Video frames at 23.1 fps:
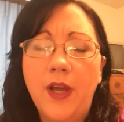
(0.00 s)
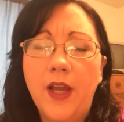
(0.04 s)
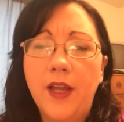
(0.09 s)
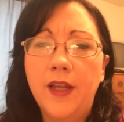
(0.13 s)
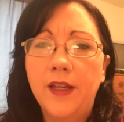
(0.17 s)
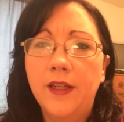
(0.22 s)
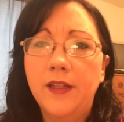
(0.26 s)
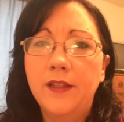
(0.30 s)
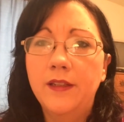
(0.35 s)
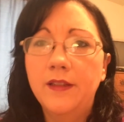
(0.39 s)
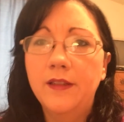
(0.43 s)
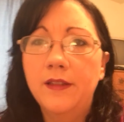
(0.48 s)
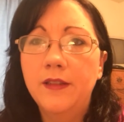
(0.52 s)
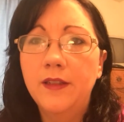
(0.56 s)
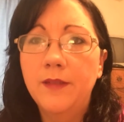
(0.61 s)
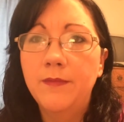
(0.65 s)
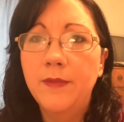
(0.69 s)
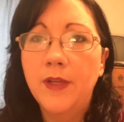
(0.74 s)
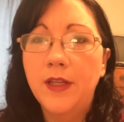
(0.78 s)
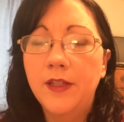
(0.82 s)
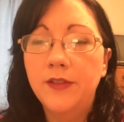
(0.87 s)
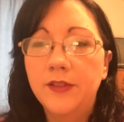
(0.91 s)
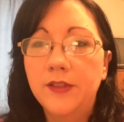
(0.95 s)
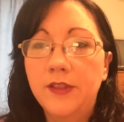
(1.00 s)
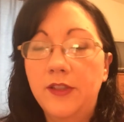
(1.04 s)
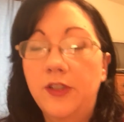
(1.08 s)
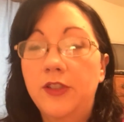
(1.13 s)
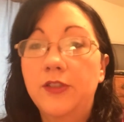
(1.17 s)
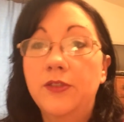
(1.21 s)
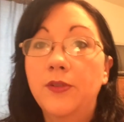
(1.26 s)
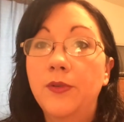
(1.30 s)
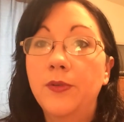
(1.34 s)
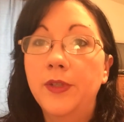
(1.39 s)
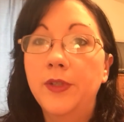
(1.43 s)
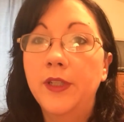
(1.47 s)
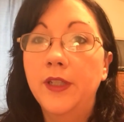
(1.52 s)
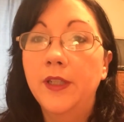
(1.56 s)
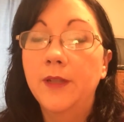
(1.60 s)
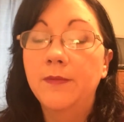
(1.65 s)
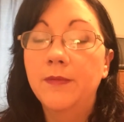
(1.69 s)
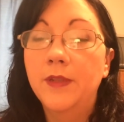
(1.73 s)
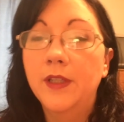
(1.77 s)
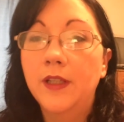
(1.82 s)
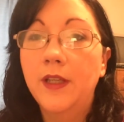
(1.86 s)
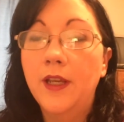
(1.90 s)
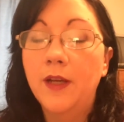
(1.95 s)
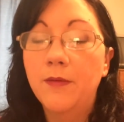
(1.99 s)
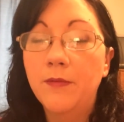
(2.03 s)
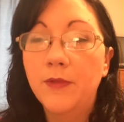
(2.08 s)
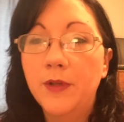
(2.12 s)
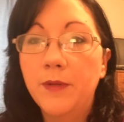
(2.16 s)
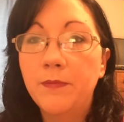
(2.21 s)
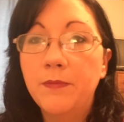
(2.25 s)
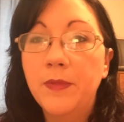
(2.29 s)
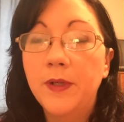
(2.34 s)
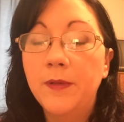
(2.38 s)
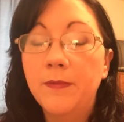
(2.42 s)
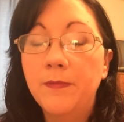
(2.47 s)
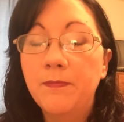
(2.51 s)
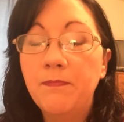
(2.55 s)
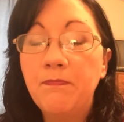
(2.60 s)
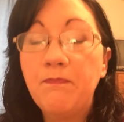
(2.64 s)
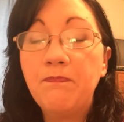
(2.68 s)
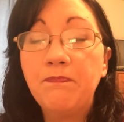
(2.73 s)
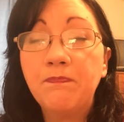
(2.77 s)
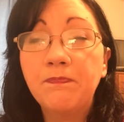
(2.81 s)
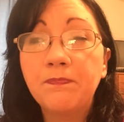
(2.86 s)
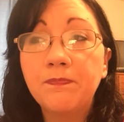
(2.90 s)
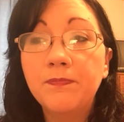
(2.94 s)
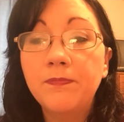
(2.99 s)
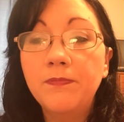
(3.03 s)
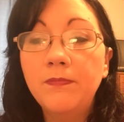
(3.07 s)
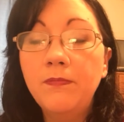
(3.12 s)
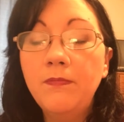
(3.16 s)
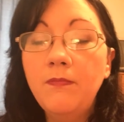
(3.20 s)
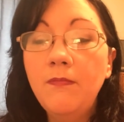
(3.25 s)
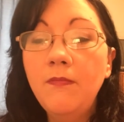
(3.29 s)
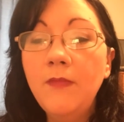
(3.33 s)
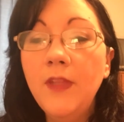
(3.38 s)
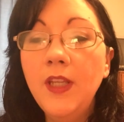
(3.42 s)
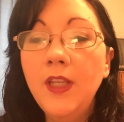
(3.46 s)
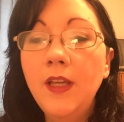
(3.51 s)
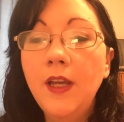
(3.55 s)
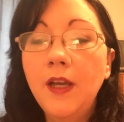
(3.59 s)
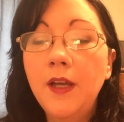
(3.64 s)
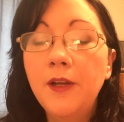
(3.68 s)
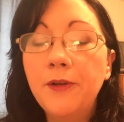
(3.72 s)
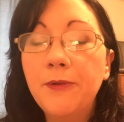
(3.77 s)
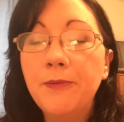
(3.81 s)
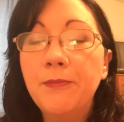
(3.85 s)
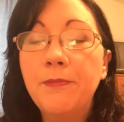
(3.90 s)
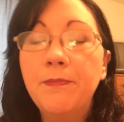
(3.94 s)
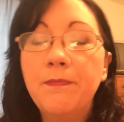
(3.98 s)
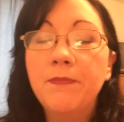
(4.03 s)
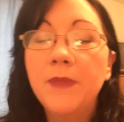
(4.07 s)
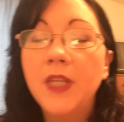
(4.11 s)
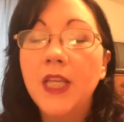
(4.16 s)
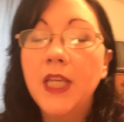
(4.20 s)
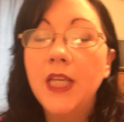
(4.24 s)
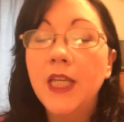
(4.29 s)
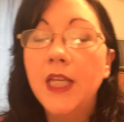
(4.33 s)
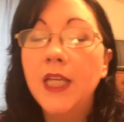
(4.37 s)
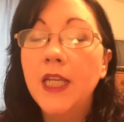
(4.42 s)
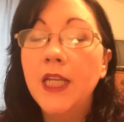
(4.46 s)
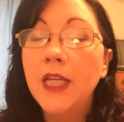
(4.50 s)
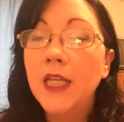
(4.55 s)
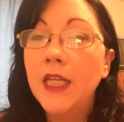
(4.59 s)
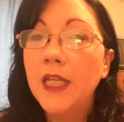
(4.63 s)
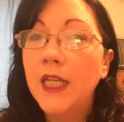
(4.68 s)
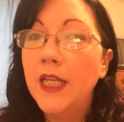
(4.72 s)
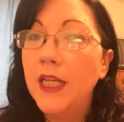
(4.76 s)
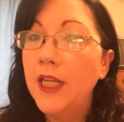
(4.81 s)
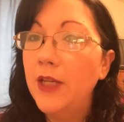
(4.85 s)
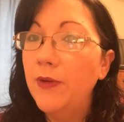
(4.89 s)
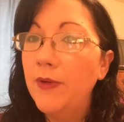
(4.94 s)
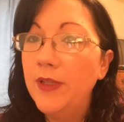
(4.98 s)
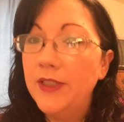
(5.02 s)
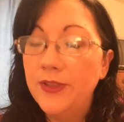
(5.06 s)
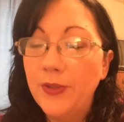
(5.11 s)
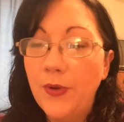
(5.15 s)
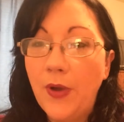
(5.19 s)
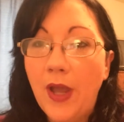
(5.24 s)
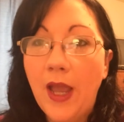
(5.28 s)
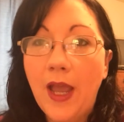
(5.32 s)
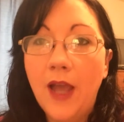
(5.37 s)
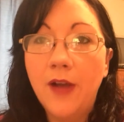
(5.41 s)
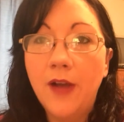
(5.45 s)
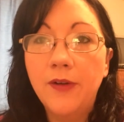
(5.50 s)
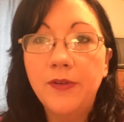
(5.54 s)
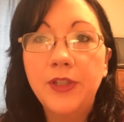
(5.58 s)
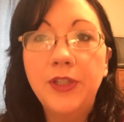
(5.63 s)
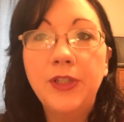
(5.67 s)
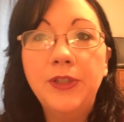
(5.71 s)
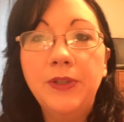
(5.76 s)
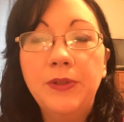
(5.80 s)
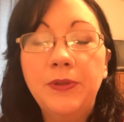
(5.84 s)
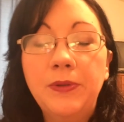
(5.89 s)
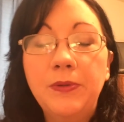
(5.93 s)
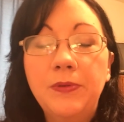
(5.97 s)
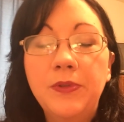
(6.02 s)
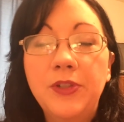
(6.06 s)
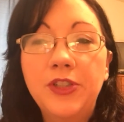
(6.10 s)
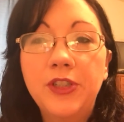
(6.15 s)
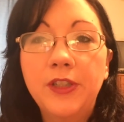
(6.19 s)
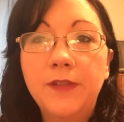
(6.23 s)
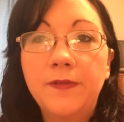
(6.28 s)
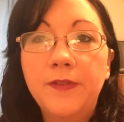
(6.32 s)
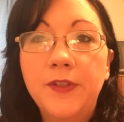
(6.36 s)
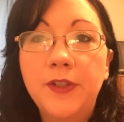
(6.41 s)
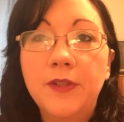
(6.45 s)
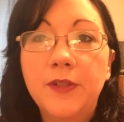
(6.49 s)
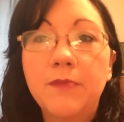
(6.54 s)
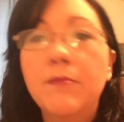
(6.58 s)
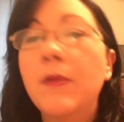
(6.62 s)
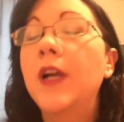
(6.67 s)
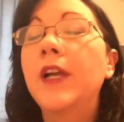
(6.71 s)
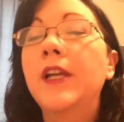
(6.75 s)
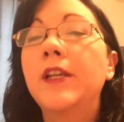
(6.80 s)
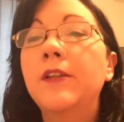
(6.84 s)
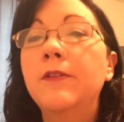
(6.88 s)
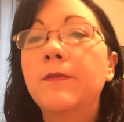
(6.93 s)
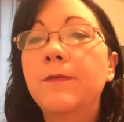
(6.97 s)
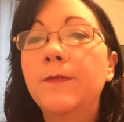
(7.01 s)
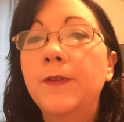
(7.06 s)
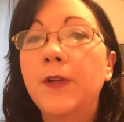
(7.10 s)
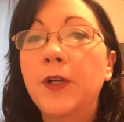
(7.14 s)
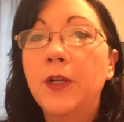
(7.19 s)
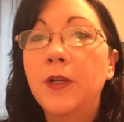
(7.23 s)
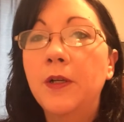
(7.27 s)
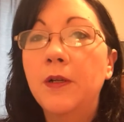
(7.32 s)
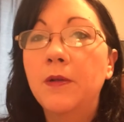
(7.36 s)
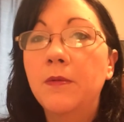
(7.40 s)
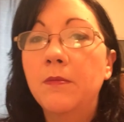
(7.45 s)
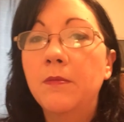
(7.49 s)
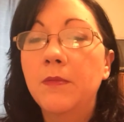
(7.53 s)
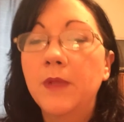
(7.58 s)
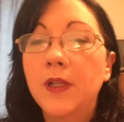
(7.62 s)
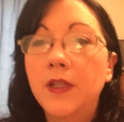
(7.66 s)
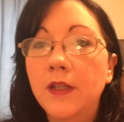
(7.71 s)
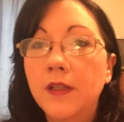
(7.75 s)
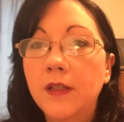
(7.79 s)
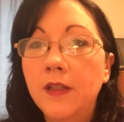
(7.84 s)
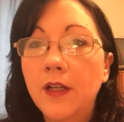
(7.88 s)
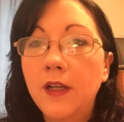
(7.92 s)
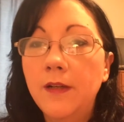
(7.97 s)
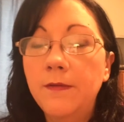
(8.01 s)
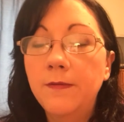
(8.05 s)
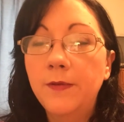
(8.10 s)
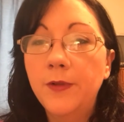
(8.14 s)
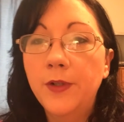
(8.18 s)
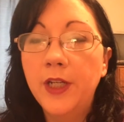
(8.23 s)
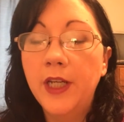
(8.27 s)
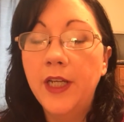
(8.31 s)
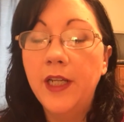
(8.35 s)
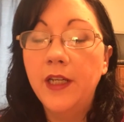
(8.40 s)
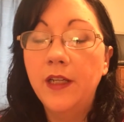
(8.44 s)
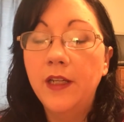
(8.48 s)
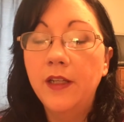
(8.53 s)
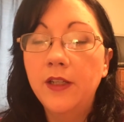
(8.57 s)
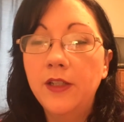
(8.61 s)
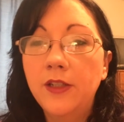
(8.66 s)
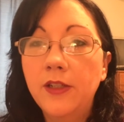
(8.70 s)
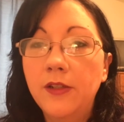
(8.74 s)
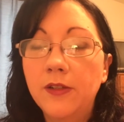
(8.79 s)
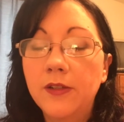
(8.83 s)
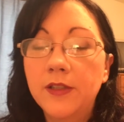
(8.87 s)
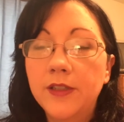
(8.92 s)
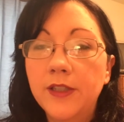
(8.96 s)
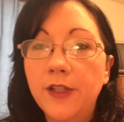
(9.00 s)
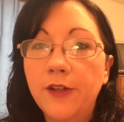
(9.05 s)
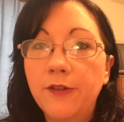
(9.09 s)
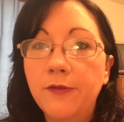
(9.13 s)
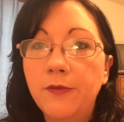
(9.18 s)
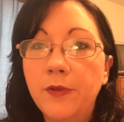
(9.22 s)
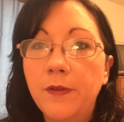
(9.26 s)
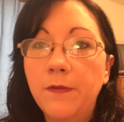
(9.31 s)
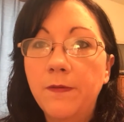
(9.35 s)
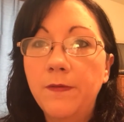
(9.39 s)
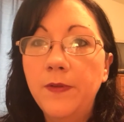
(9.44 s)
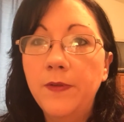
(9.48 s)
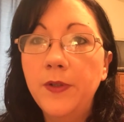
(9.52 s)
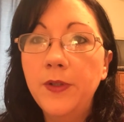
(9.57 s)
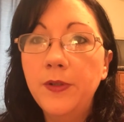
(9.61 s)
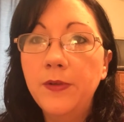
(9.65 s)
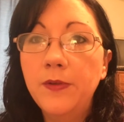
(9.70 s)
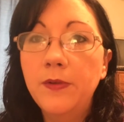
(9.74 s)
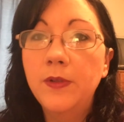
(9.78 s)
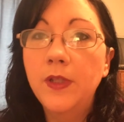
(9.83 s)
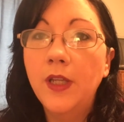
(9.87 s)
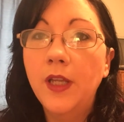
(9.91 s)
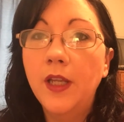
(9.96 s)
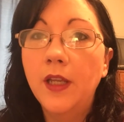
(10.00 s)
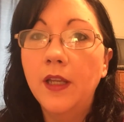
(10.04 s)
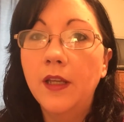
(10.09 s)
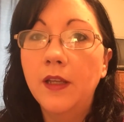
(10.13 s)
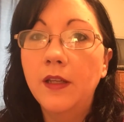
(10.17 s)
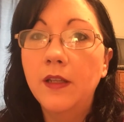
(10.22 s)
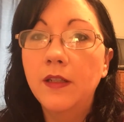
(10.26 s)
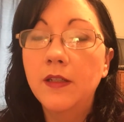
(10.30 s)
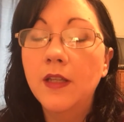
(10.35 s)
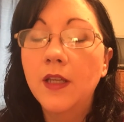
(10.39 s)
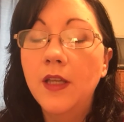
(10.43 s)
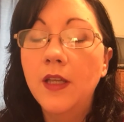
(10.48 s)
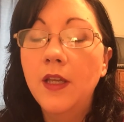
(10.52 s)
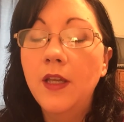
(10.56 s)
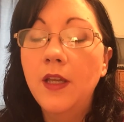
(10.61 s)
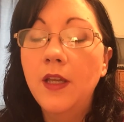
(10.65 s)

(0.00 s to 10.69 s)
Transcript: I am not used to just holding up the camera, but um, anyway, so how do you shift your mind from comforting yourself with food and